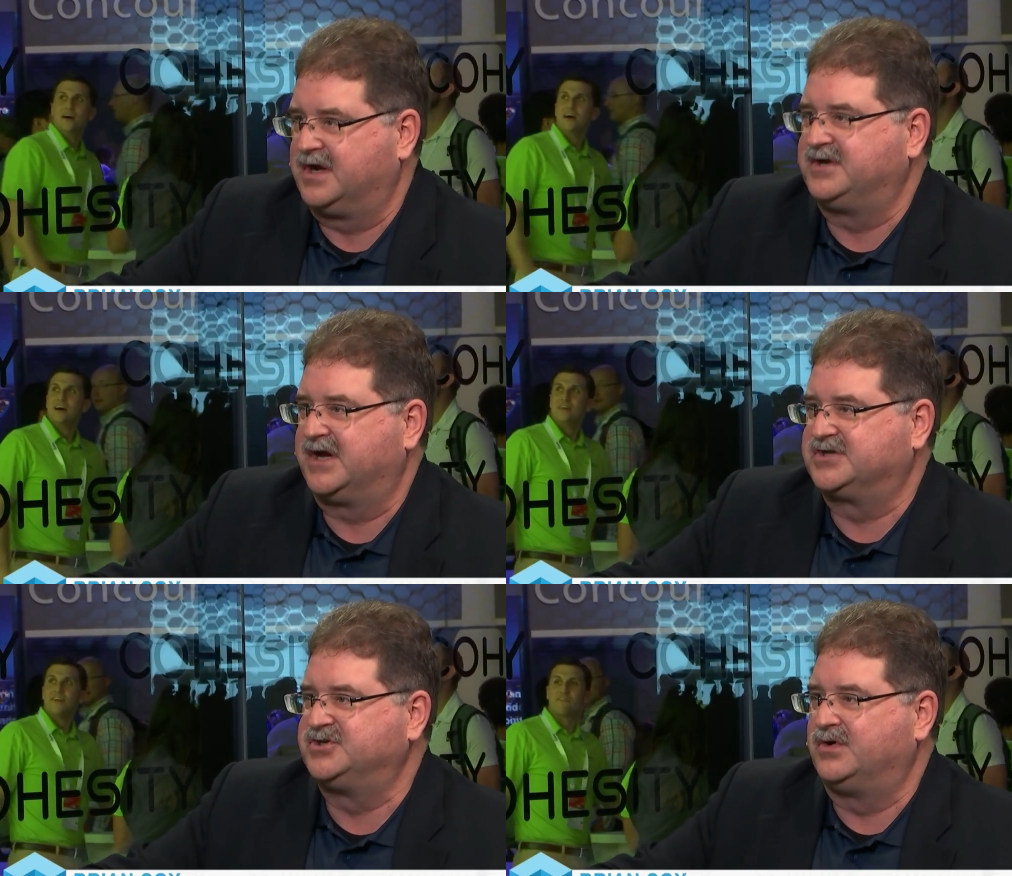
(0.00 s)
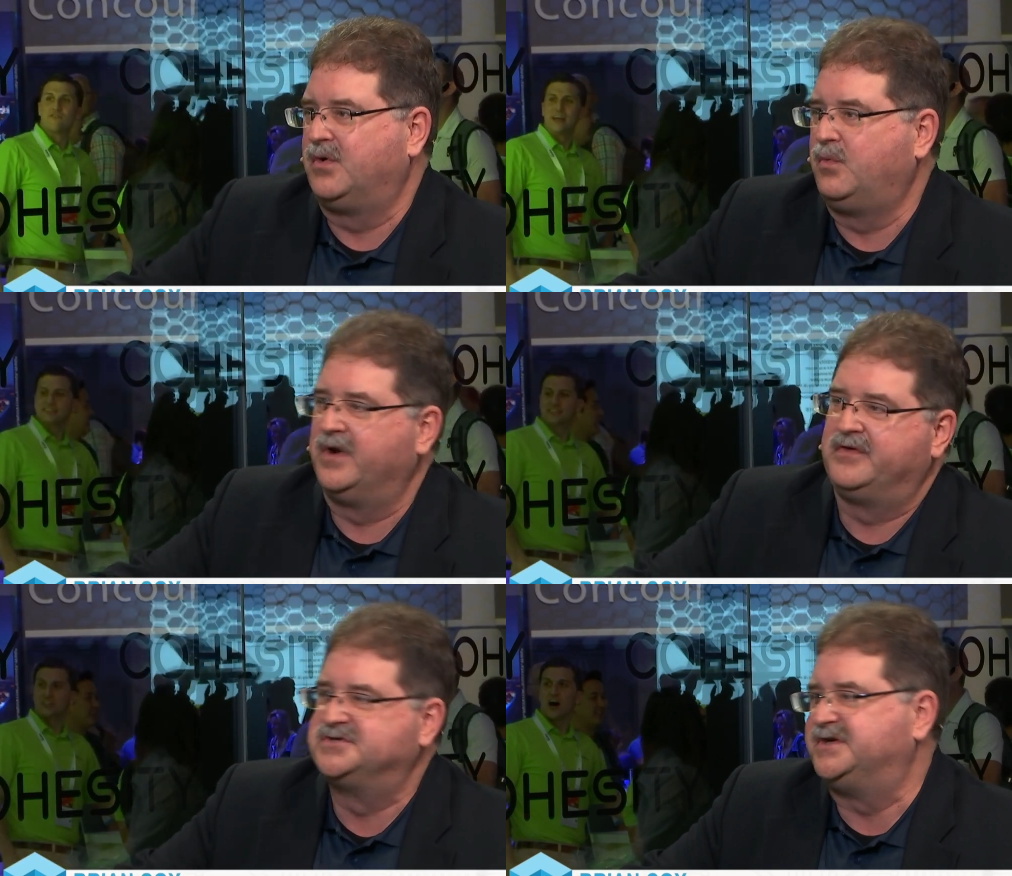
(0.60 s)
Speaker 1: architecture
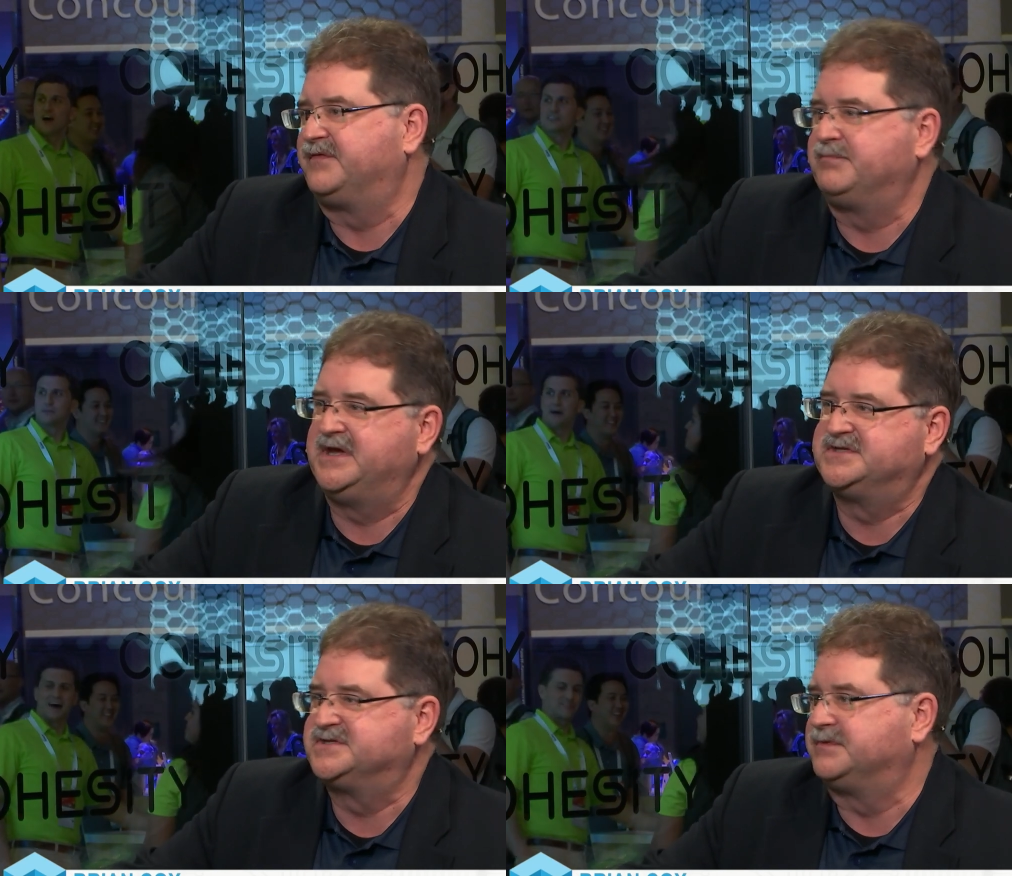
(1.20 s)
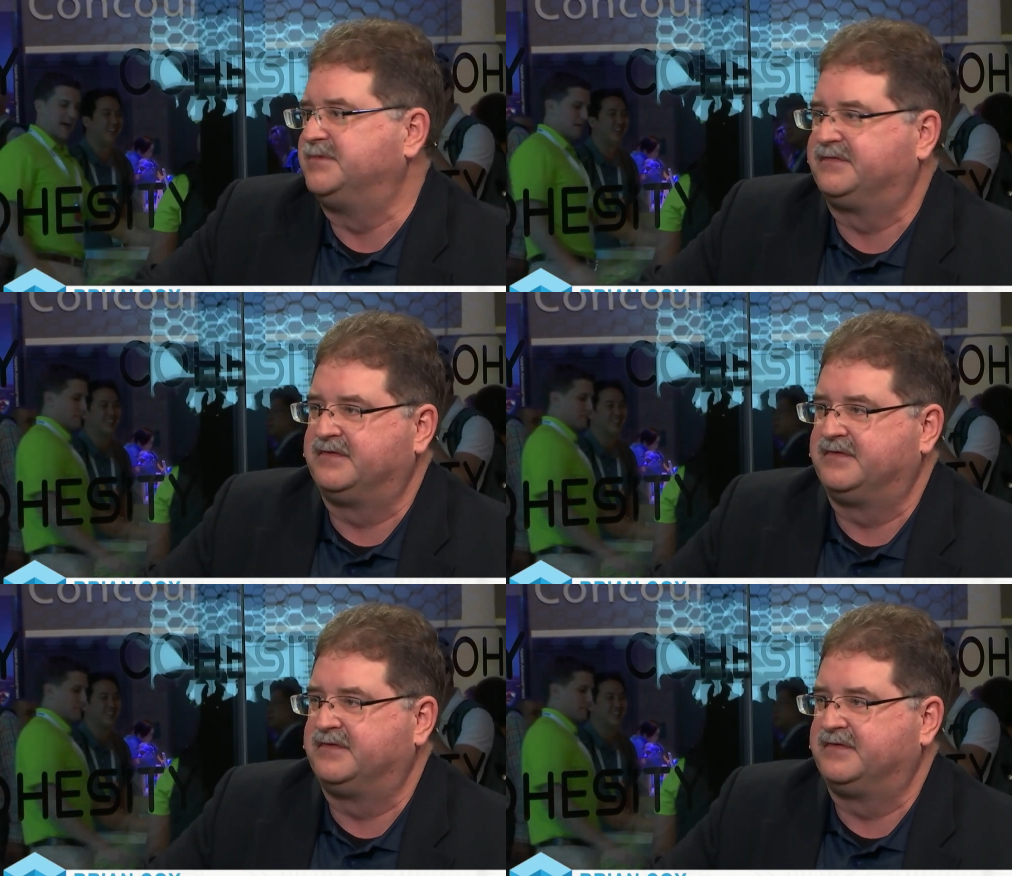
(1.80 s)
where there's different pieces from